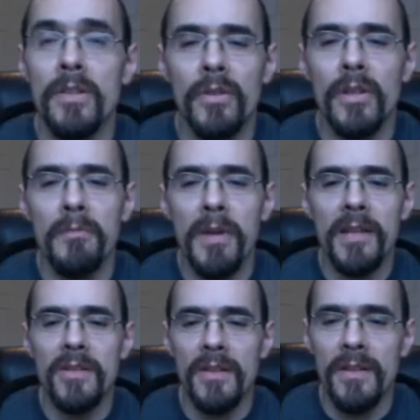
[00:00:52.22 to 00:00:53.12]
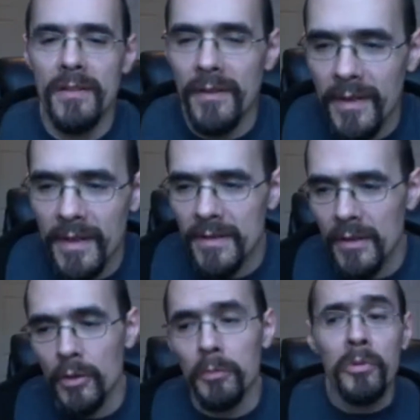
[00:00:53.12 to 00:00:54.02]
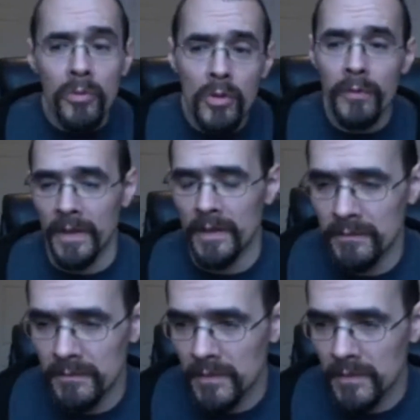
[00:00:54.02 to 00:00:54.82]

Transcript: And you can imagine, these are the things that are proven.